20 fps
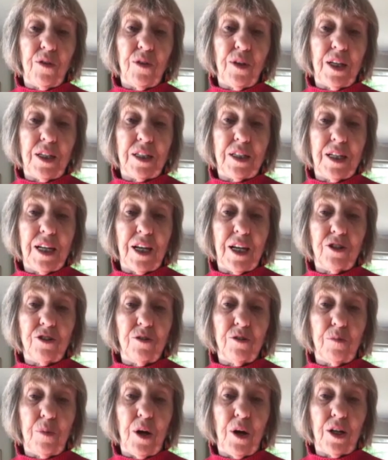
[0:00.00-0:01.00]

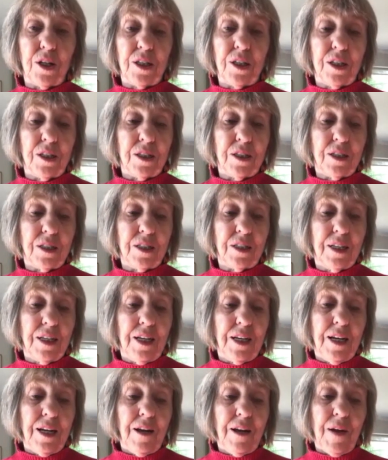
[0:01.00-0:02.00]
international partners.
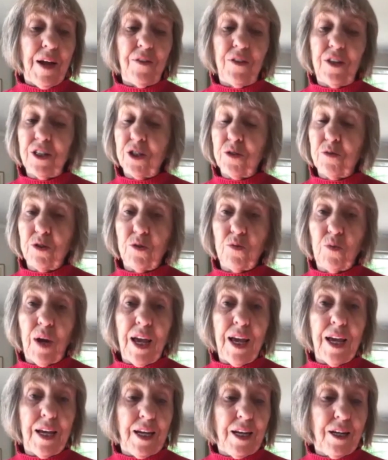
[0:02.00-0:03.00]
And this was
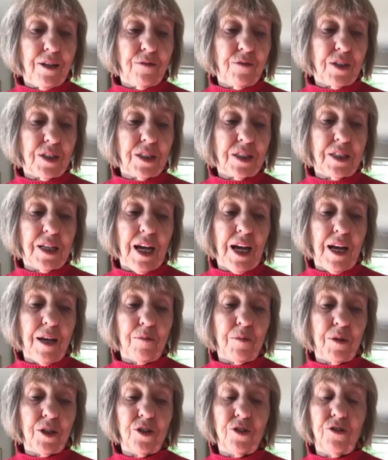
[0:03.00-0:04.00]
way ahead of its
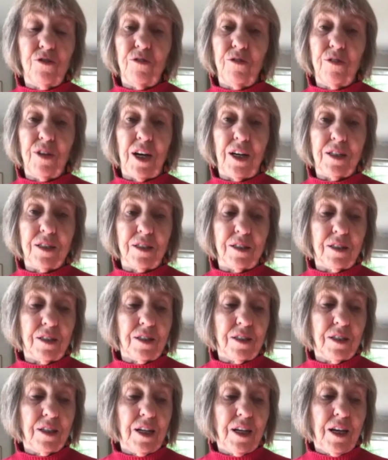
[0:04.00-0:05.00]
time in
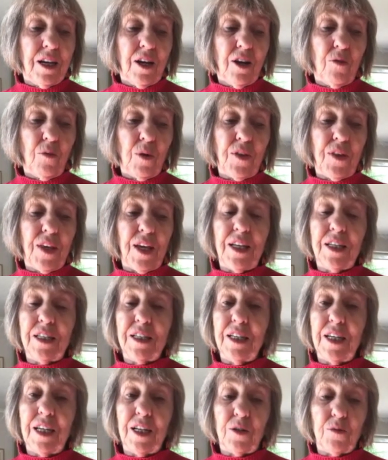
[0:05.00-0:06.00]
2000, when the
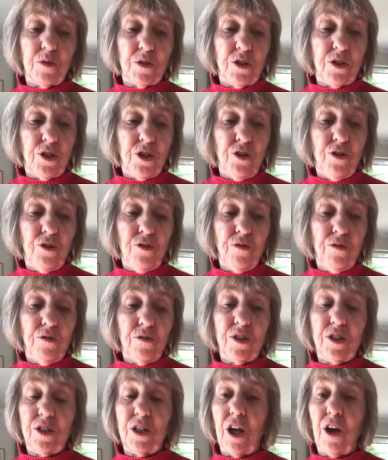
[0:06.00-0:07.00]
internet was new,
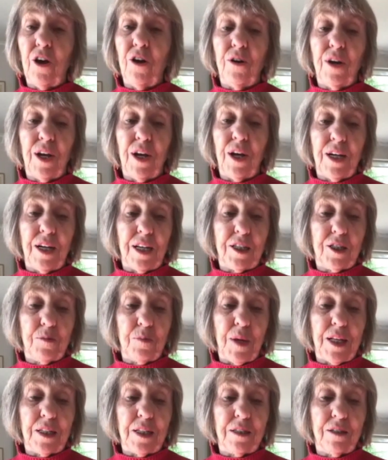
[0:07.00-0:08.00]
slow, and
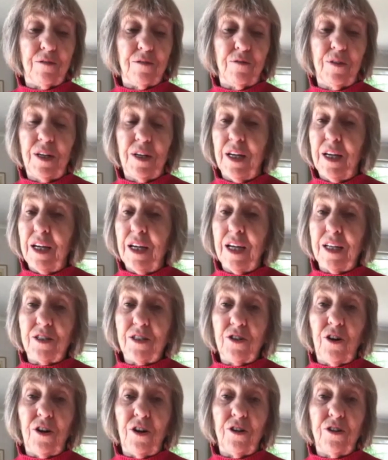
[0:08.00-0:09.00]
expensive. It's
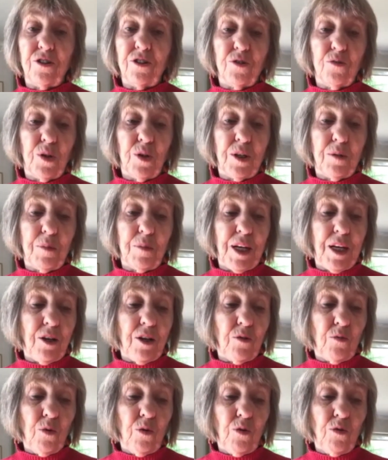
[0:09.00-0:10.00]
gone on to win many
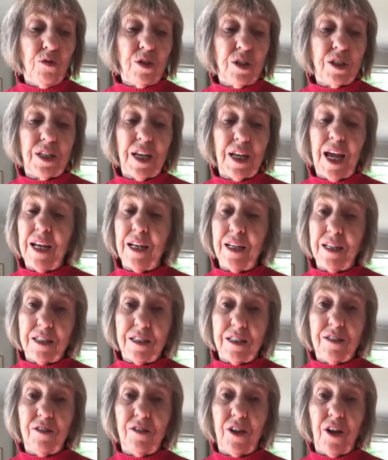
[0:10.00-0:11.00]
awards and is
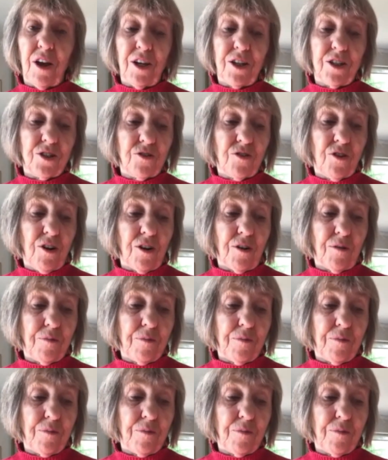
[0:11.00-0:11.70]
still going strong.